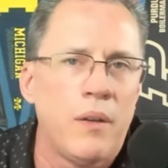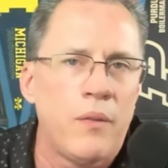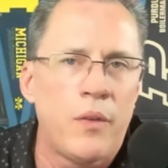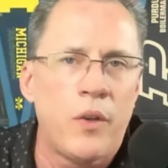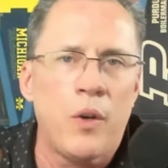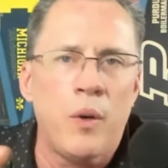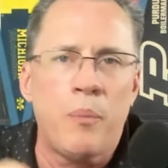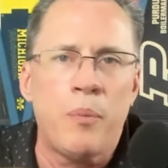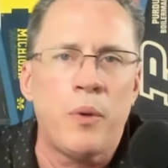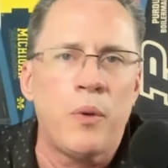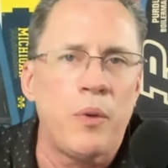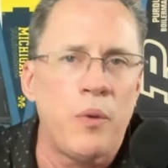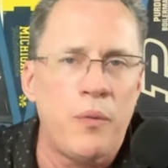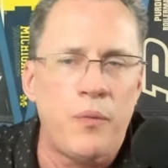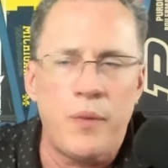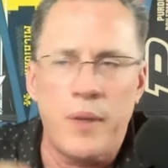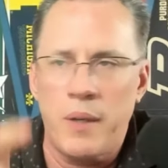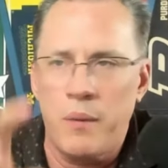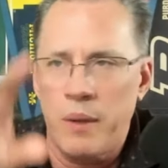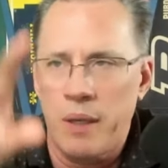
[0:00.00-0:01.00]
If you're a Purdue
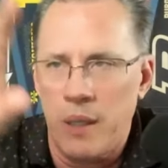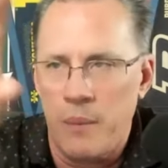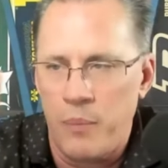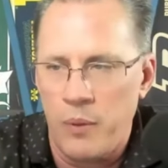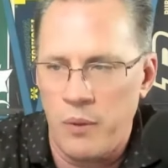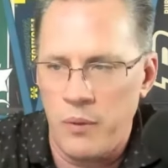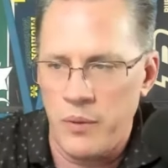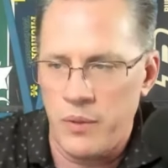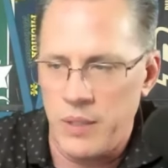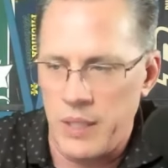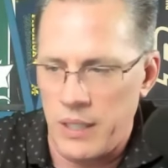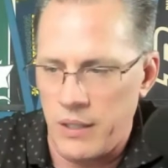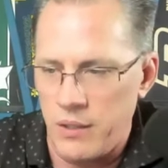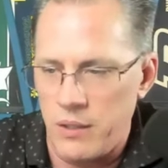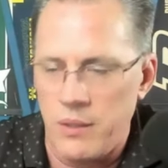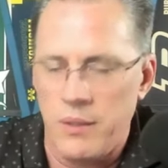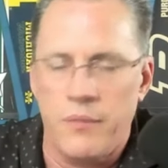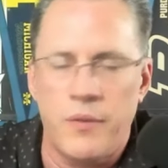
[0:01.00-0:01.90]
fan, we got a Purdue section.